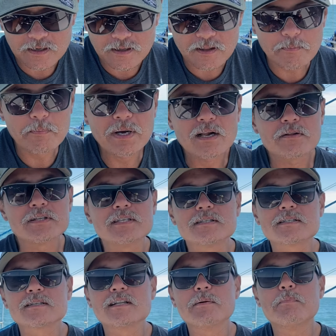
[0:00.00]
belt is
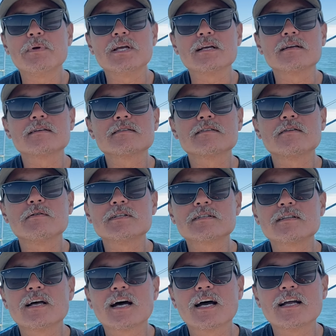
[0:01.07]
slipping, so it's
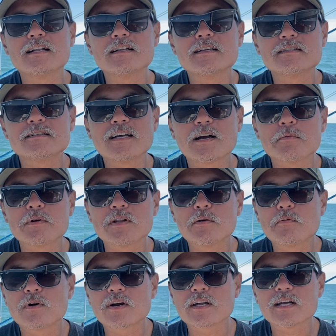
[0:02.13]
not really
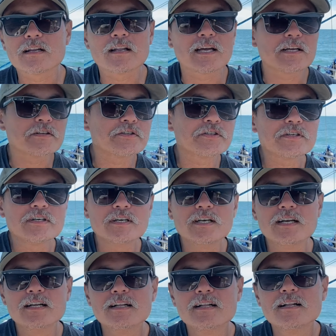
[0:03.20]
working like it should.
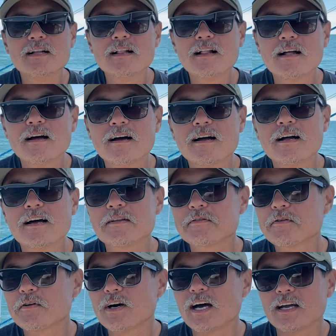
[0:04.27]

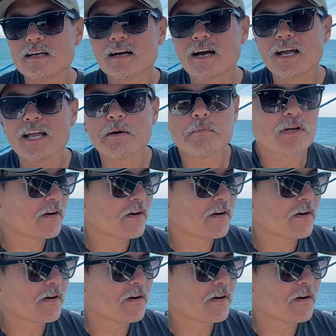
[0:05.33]
So I am gonna